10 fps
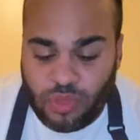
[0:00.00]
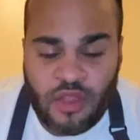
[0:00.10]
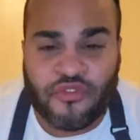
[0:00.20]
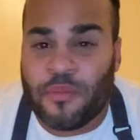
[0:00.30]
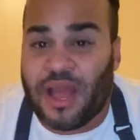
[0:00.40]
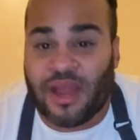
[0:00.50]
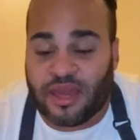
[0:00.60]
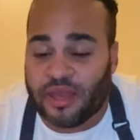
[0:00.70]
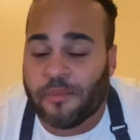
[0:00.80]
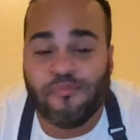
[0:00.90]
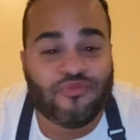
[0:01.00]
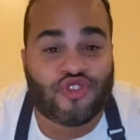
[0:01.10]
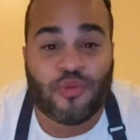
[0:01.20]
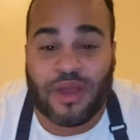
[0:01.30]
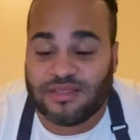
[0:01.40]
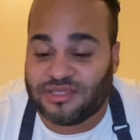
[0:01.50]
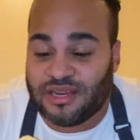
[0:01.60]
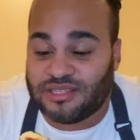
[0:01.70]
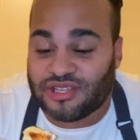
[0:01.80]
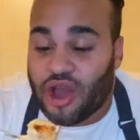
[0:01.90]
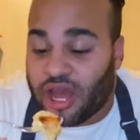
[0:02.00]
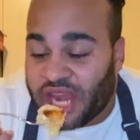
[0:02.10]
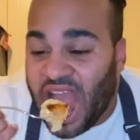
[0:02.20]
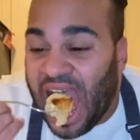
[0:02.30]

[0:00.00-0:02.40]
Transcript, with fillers: for my liking. Two bites and it's gone.